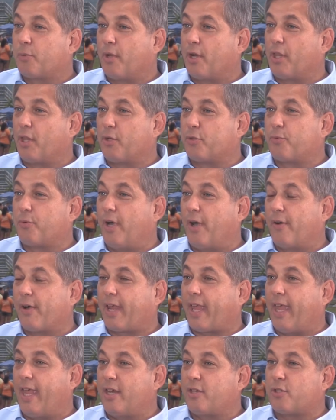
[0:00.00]
It was one of those
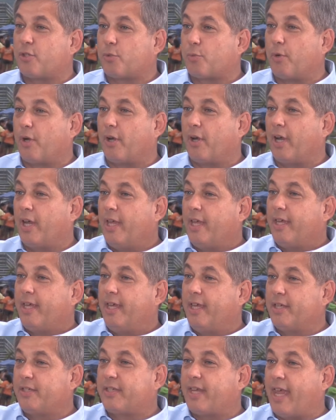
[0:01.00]
rare occasions where
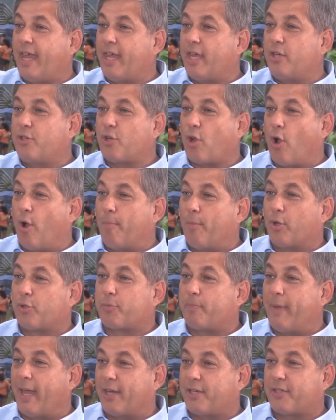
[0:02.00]
his age
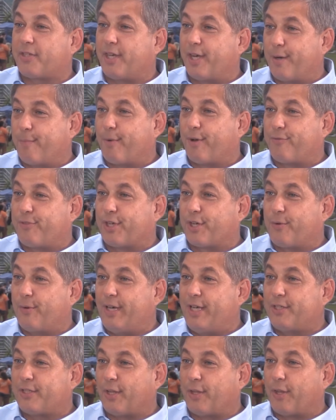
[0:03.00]
almost matched the number of
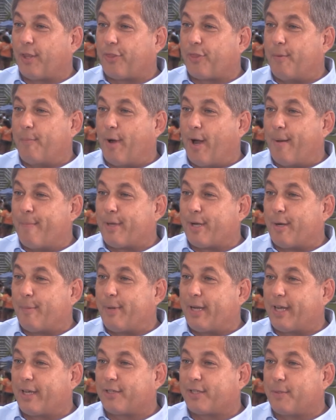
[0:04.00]
degrees on the
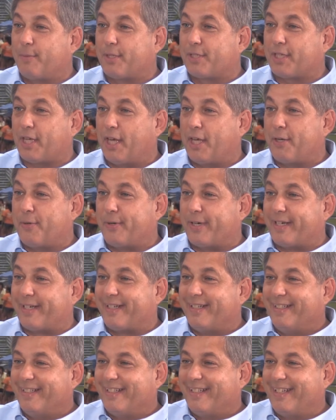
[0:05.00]
thermometer because he was
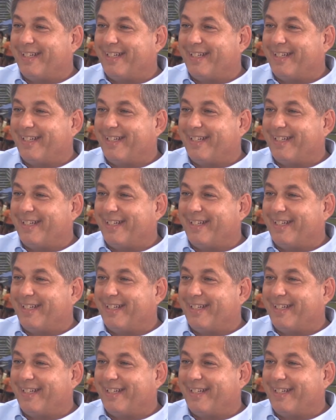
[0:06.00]
100.